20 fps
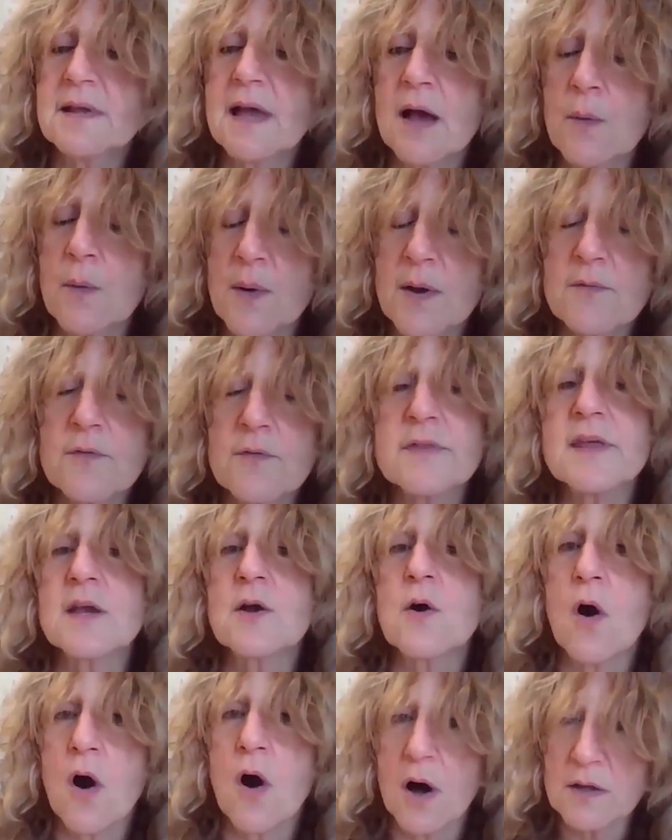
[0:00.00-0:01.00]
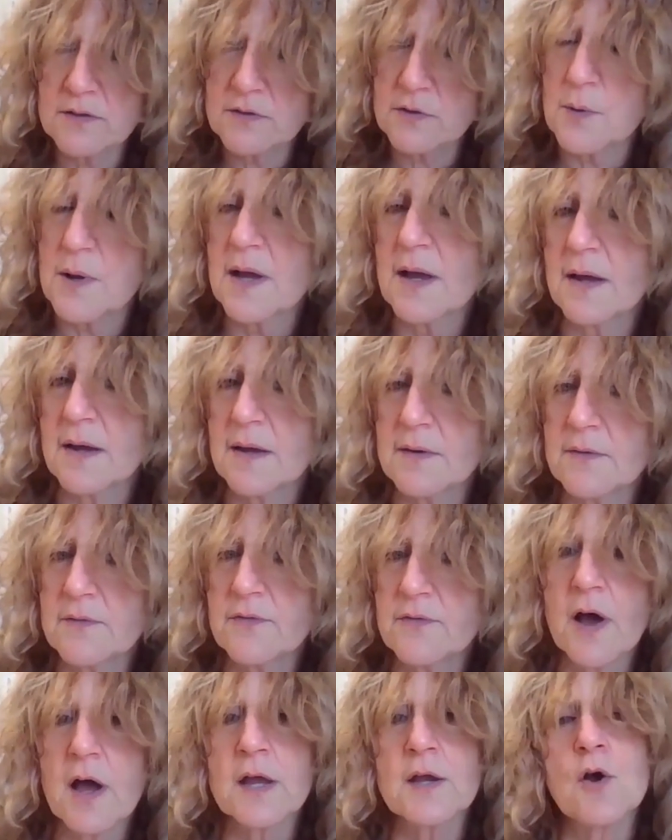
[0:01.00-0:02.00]
However, they also
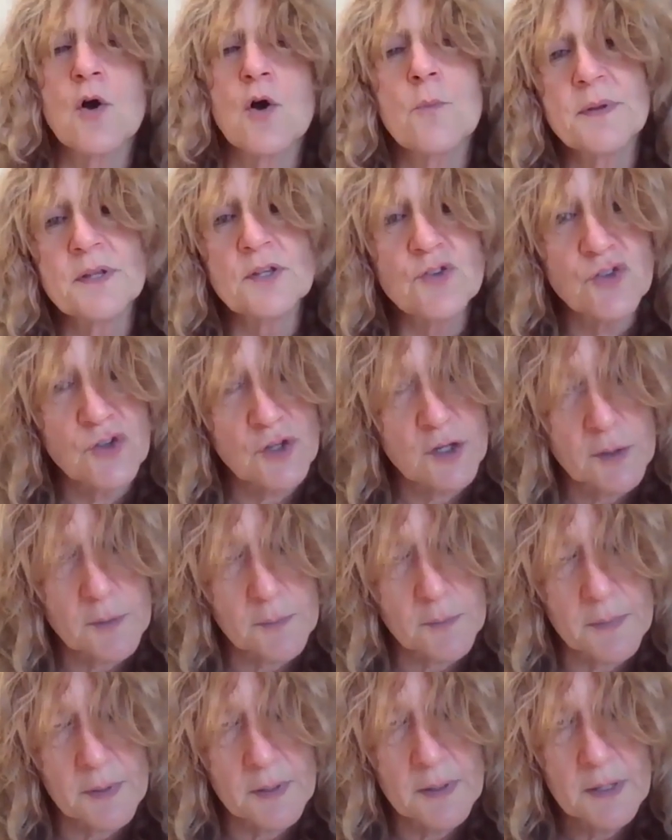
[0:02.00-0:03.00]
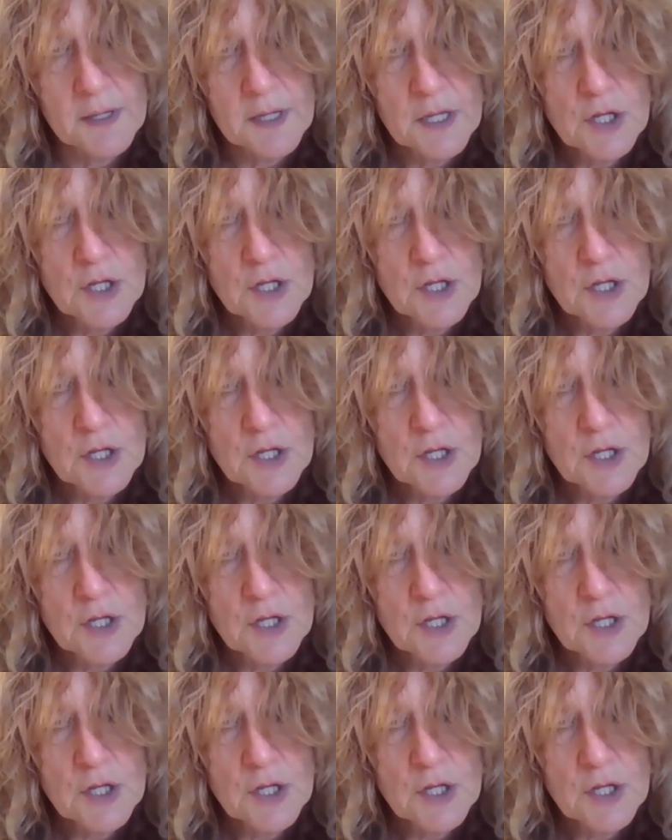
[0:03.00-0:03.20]
have an open gym.